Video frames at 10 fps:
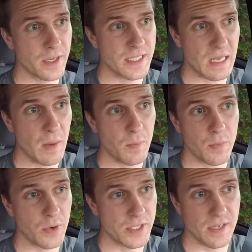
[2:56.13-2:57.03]
It's
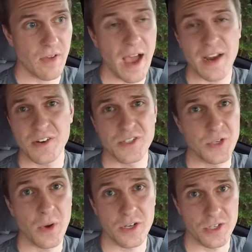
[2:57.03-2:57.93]
upwards of higher
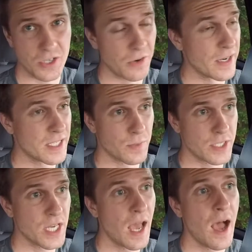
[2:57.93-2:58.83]
200 degrees, which